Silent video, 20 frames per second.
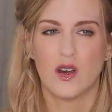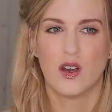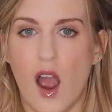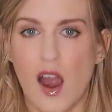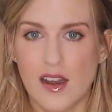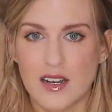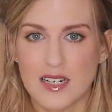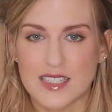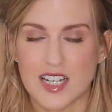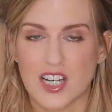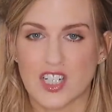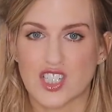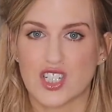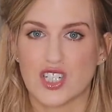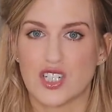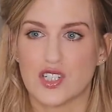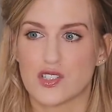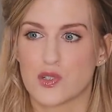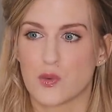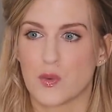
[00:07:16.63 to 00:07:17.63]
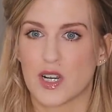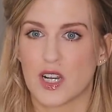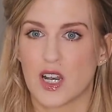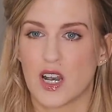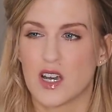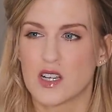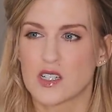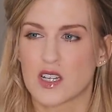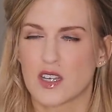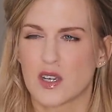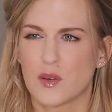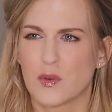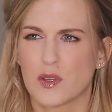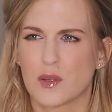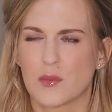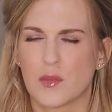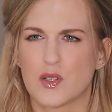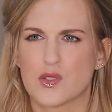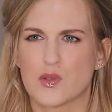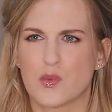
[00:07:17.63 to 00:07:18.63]
Ireland actually used to win a lot. I think we're
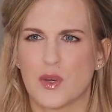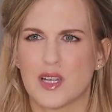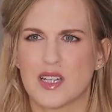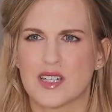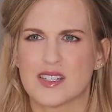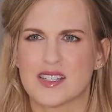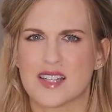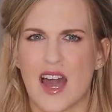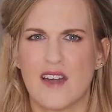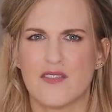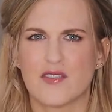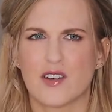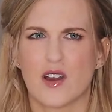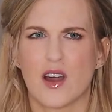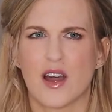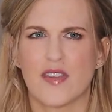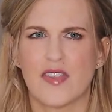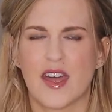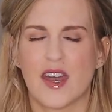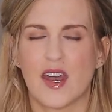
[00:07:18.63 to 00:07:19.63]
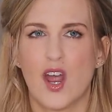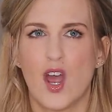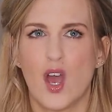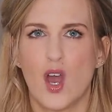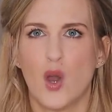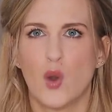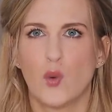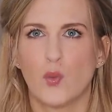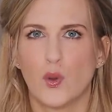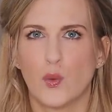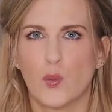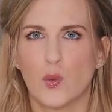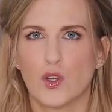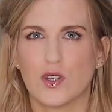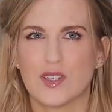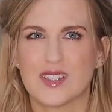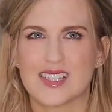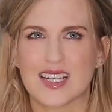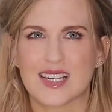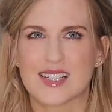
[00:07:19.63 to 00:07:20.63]
the most wins ever, and then we
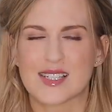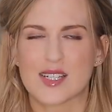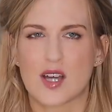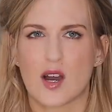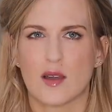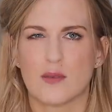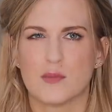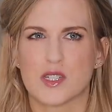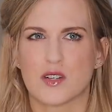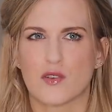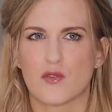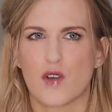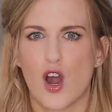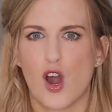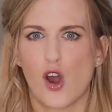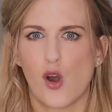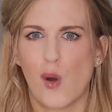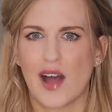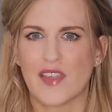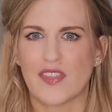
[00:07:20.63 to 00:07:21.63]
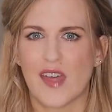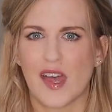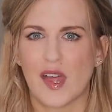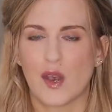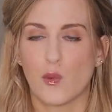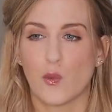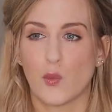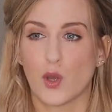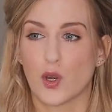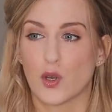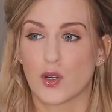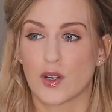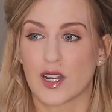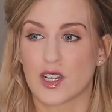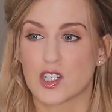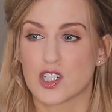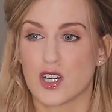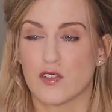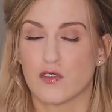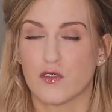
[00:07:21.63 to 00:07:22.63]
won 6 times in a row, and then we couldn't
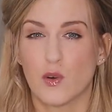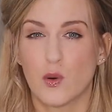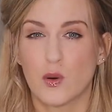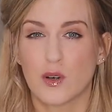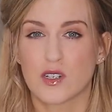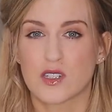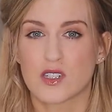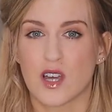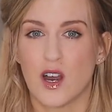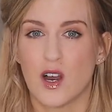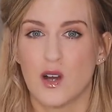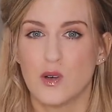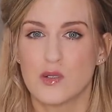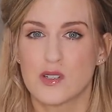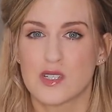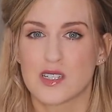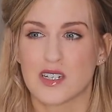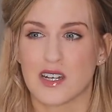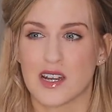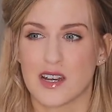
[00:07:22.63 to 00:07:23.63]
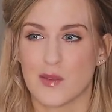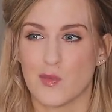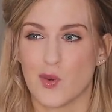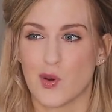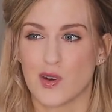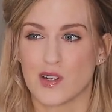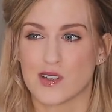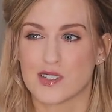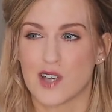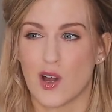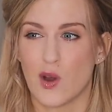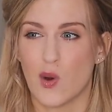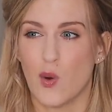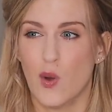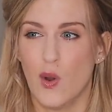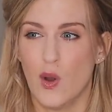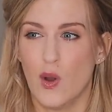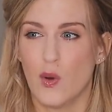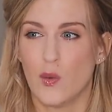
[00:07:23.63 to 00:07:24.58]
actually afford to host it anymore, so